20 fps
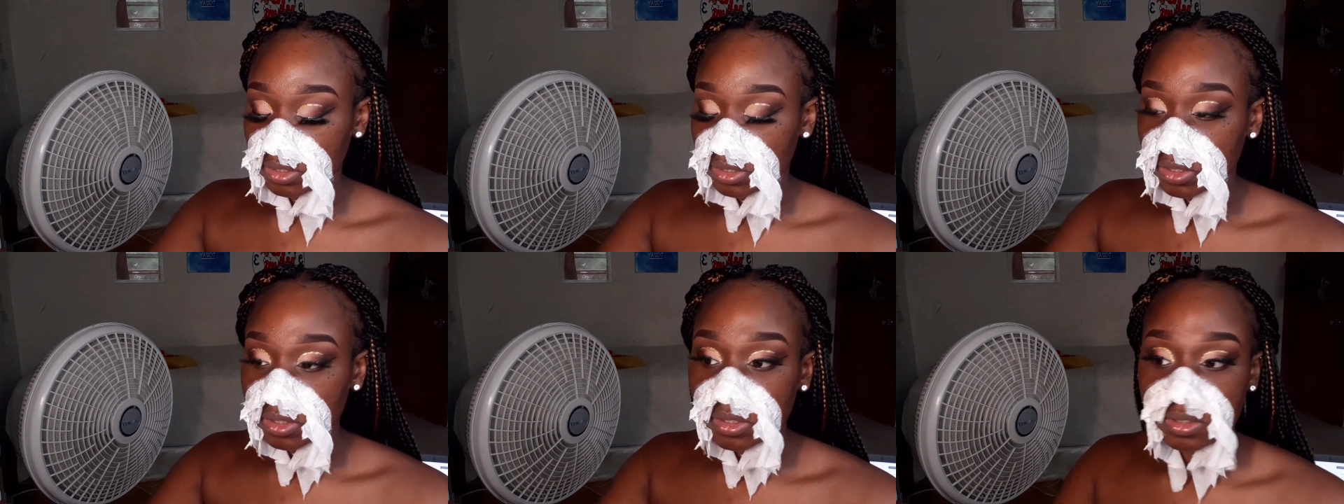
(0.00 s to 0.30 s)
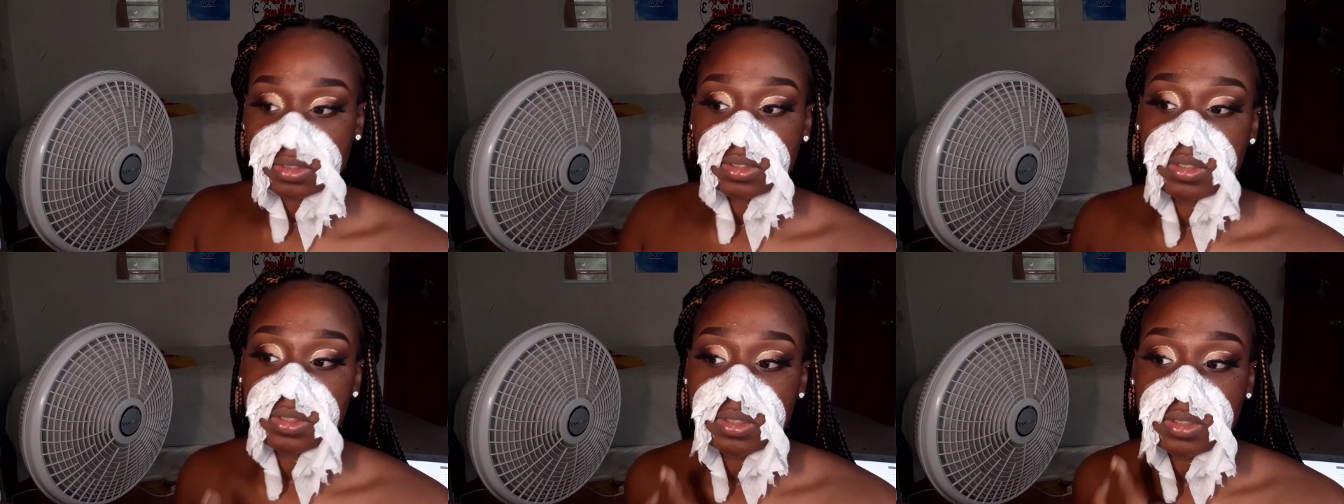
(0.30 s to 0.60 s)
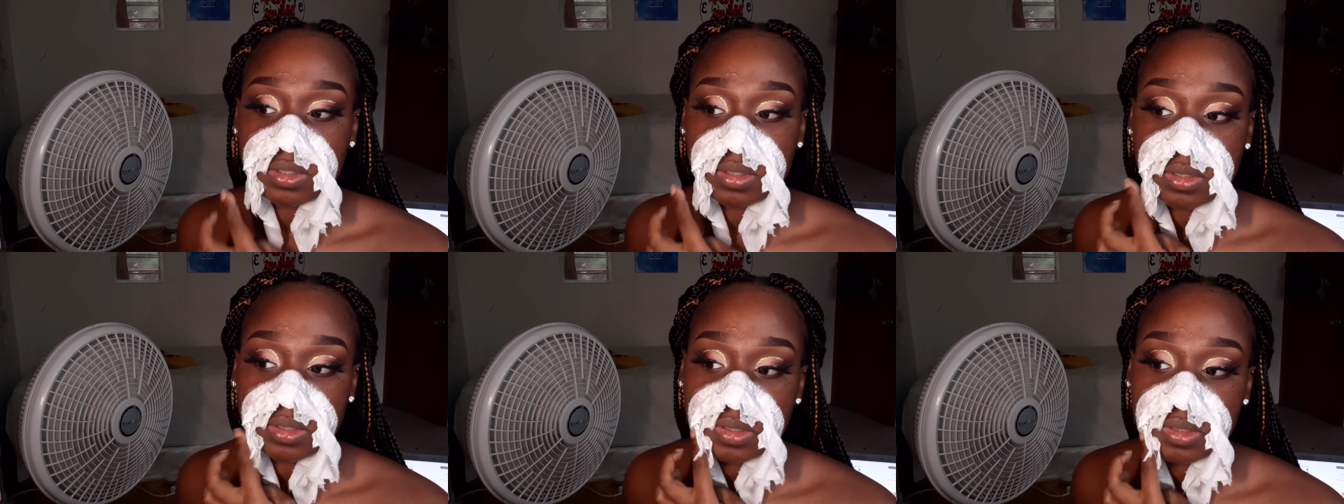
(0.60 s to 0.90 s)

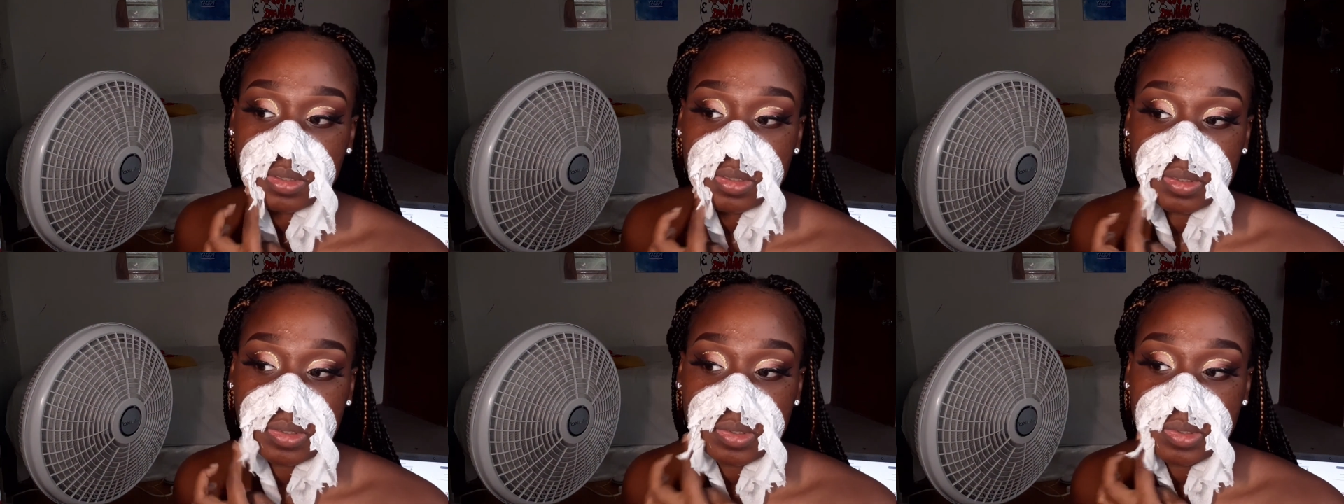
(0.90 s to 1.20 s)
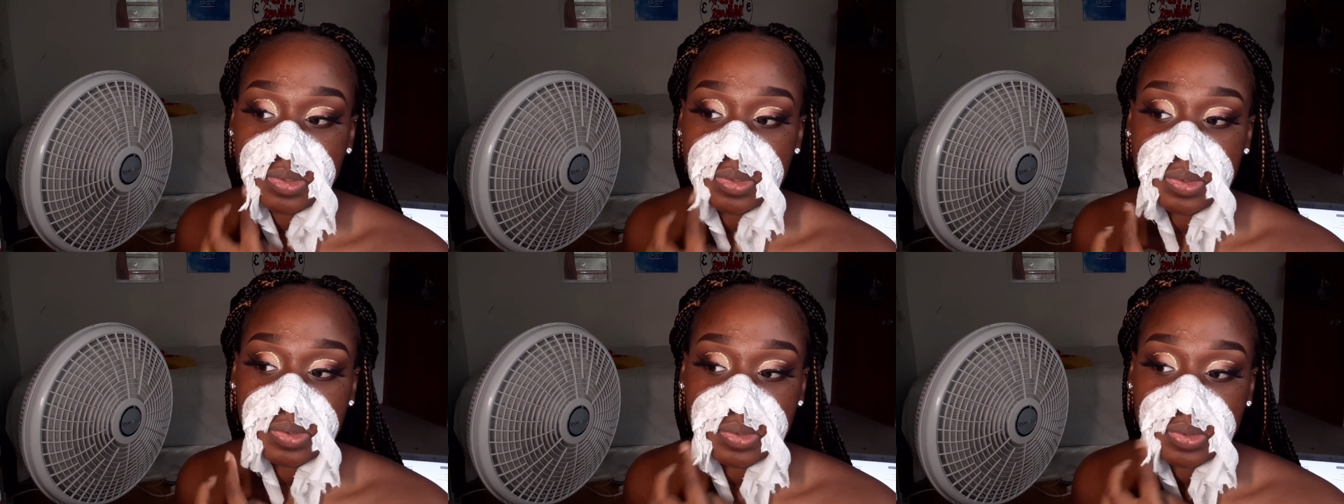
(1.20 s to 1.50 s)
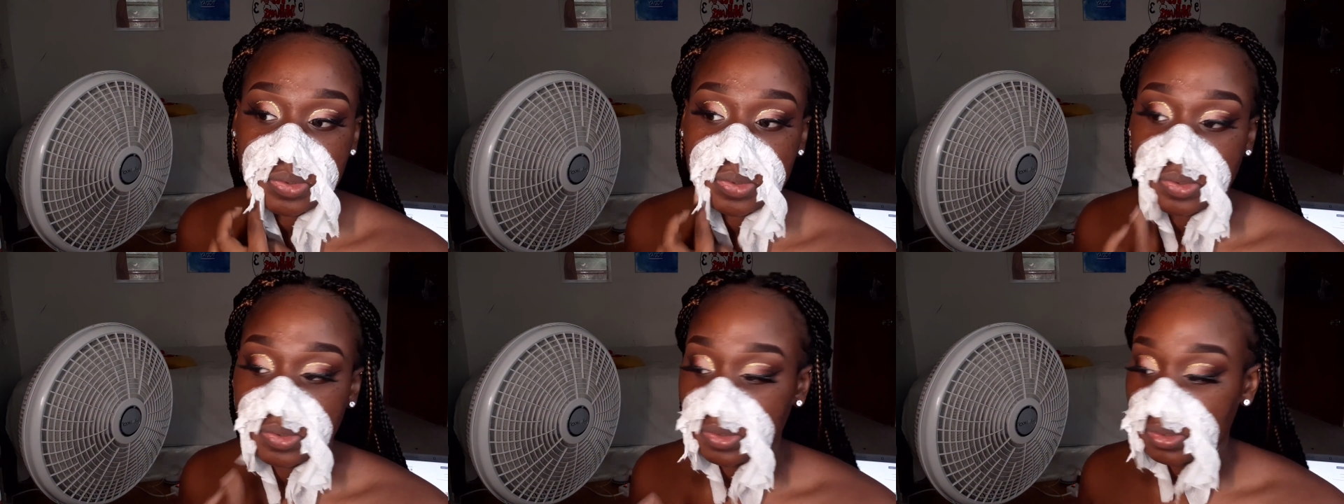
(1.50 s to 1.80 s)
So, you know, it
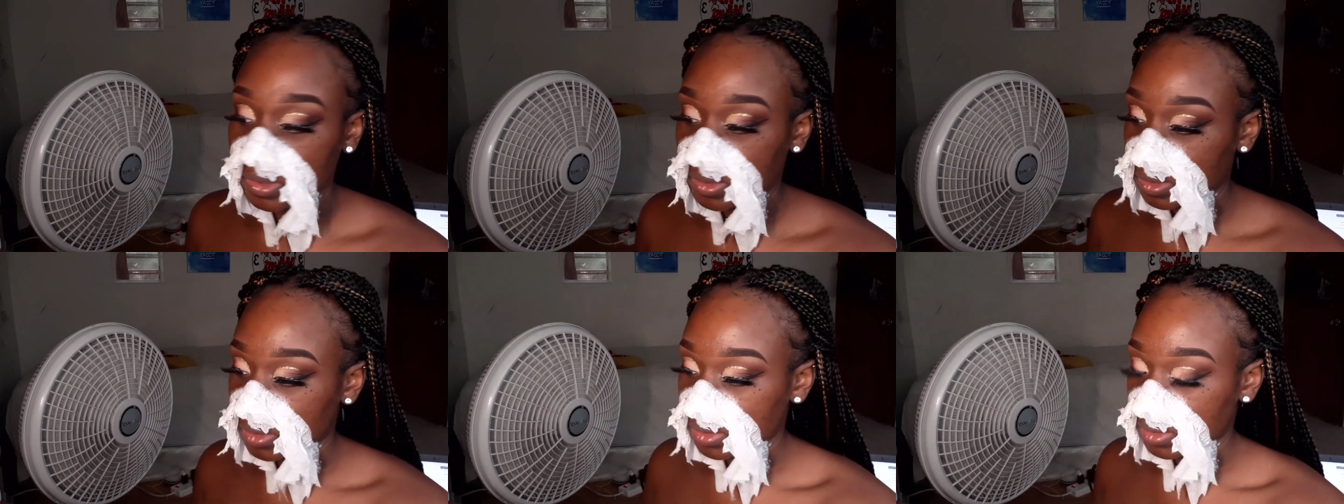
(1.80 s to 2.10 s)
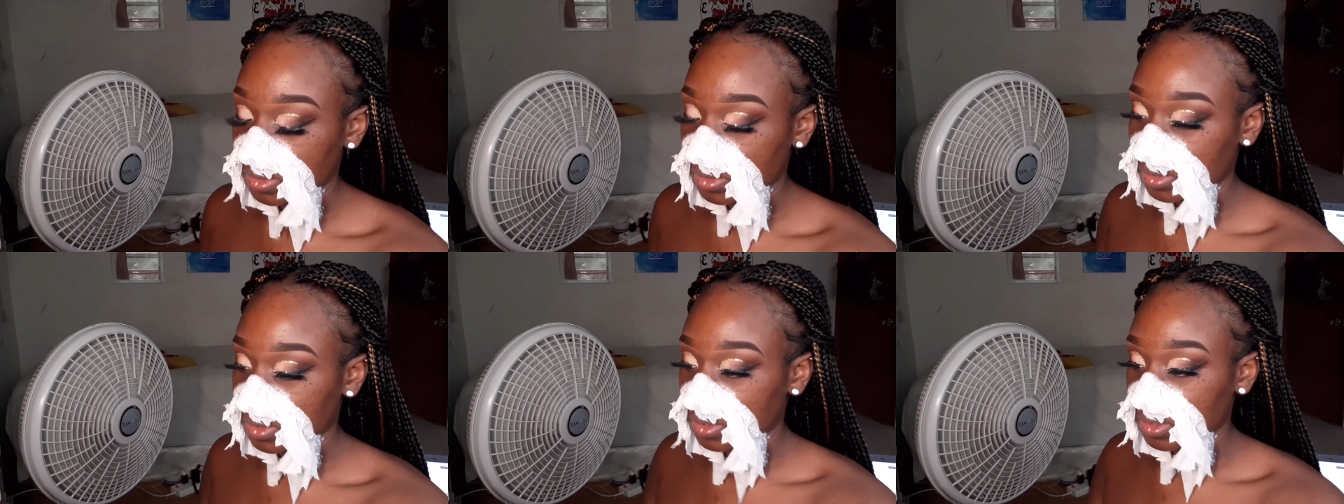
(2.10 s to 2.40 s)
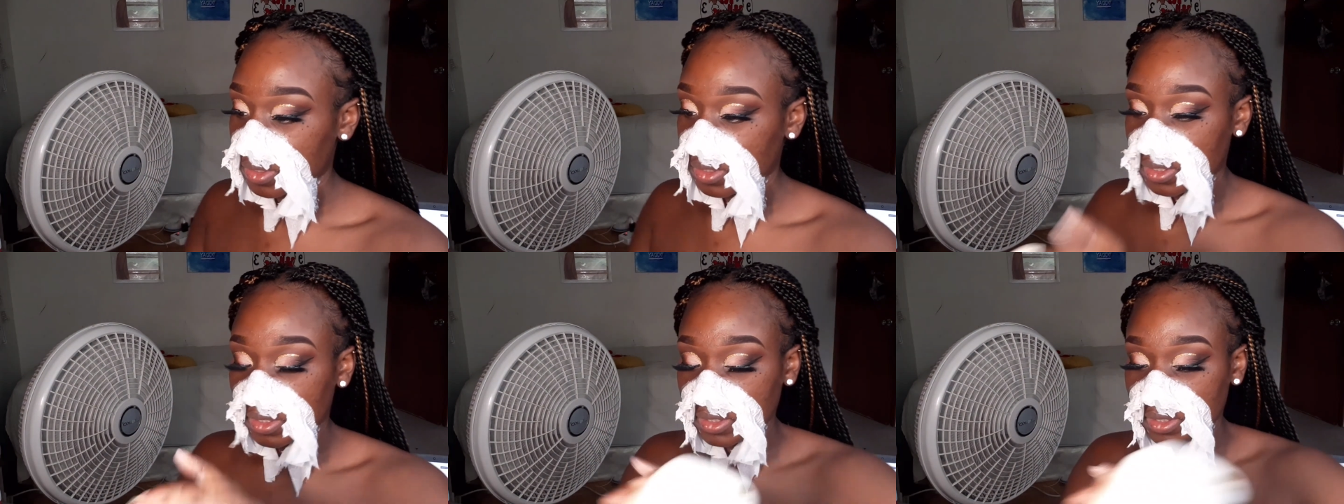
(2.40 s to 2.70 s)
starts to tear up and
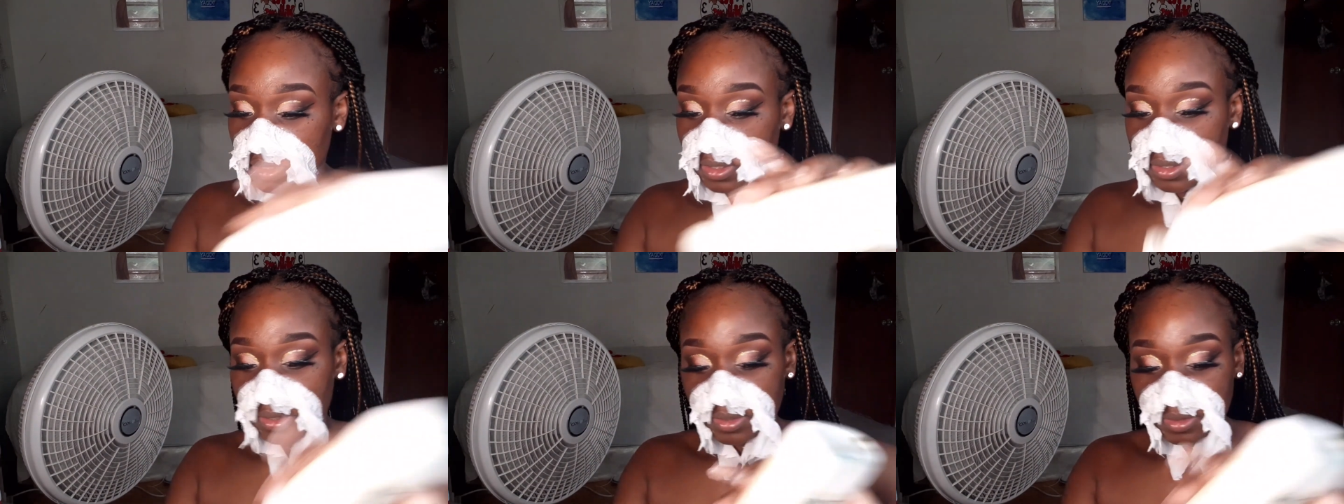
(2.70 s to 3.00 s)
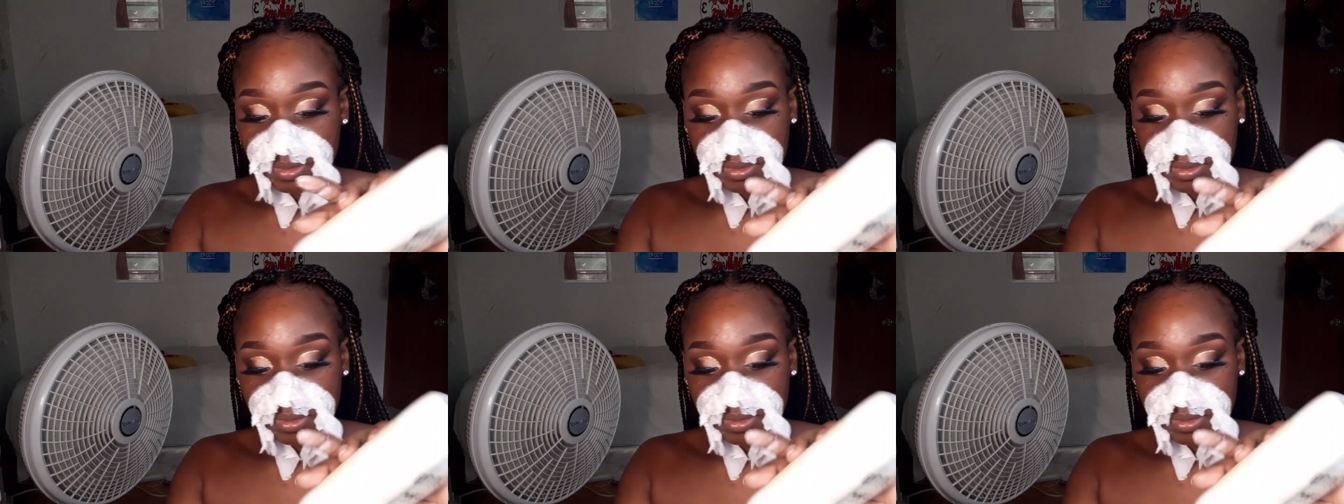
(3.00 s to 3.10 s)
everything.